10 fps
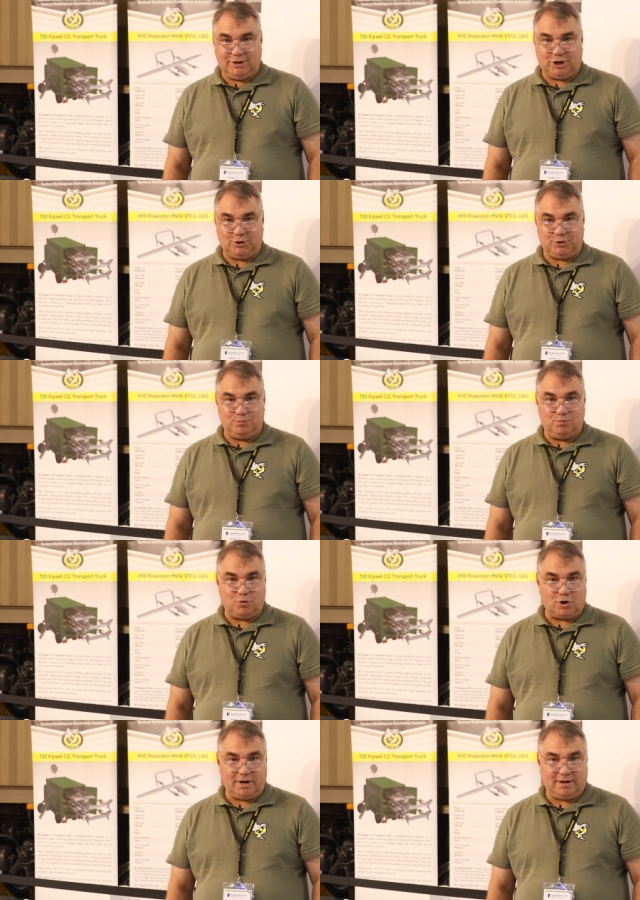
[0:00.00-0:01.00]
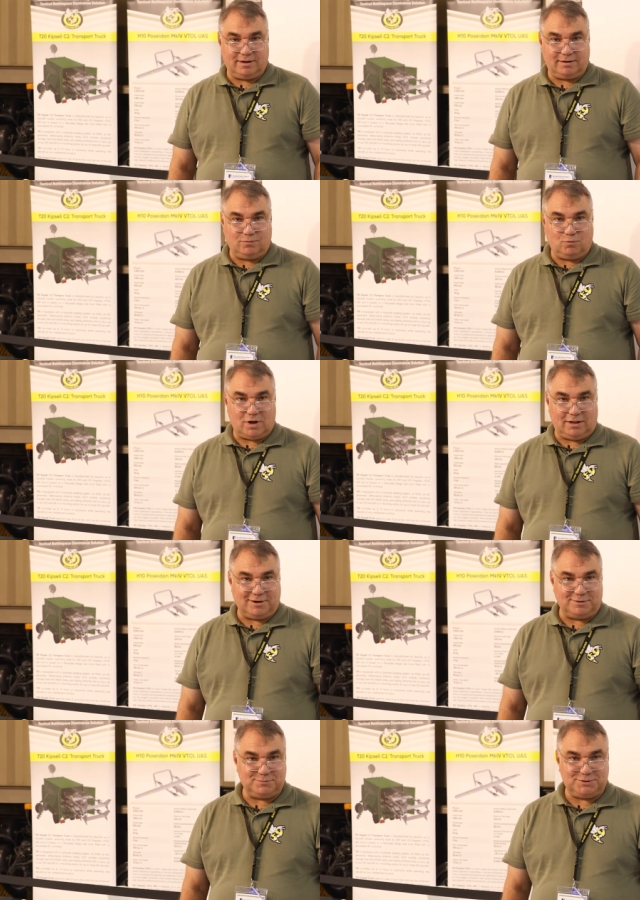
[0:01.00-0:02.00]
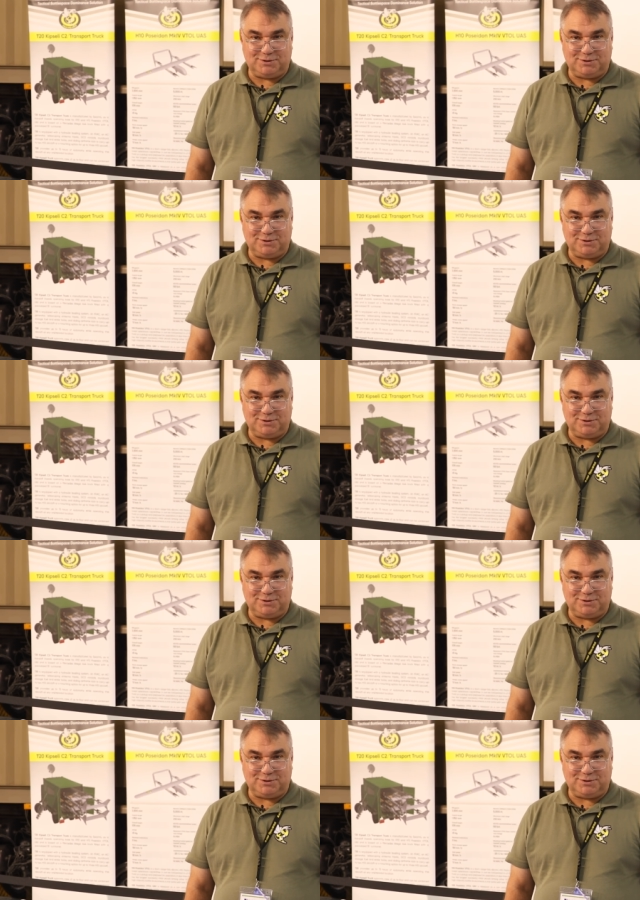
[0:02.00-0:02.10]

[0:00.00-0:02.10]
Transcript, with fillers: Good morning and welcome